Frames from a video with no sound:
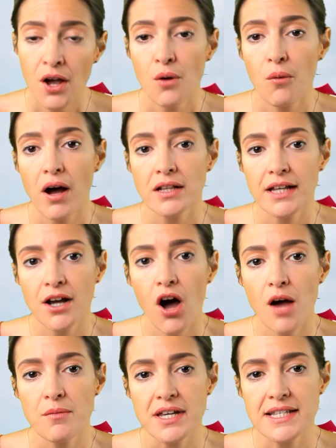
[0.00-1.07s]
while
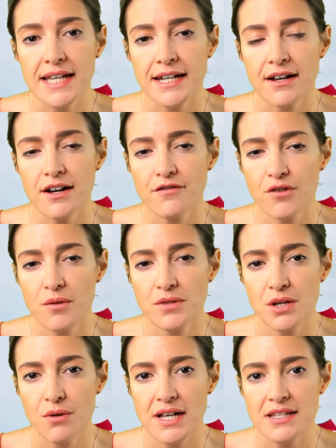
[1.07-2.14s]
economic data from the
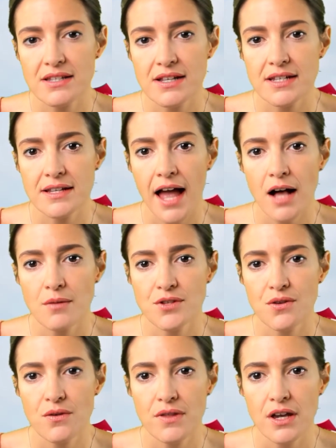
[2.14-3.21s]
US doesn't help
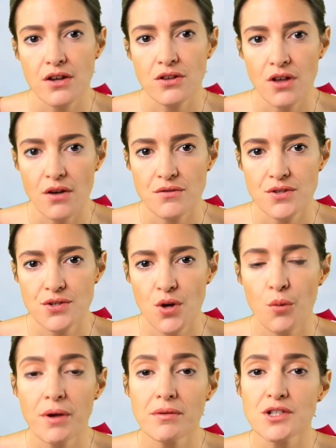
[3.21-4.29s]
soothing nerves. So
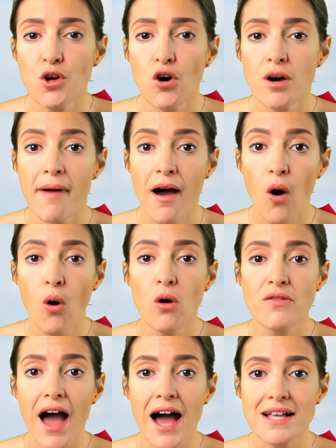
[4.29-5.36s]
we will talk about all
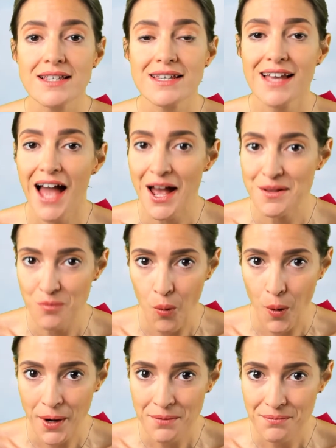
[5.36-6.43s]
that and
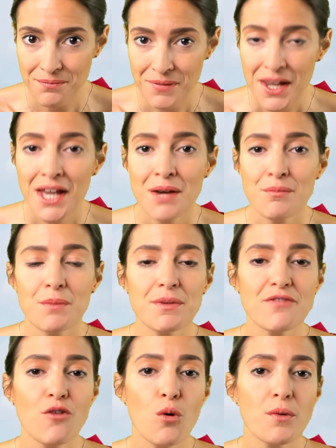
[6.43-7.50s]
more. But
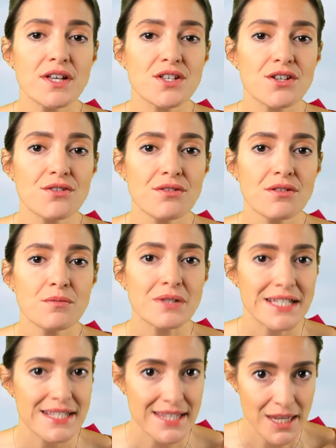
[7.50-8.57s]
before we do,
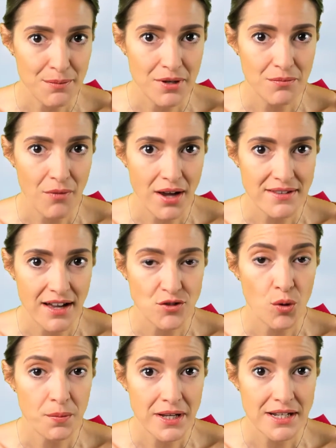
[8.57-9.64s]
please keep in mind that
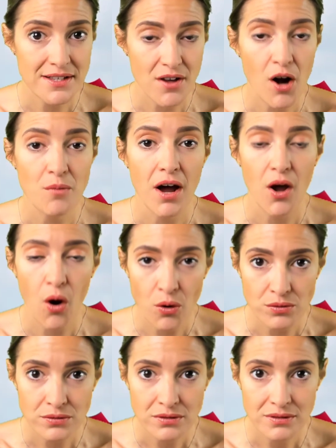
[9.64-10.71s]
opinions are my
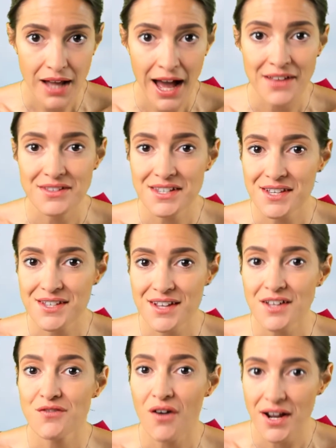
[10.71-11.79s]
own, and this is
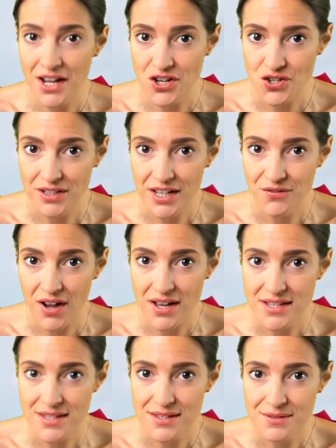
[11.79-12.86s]
not financial advice.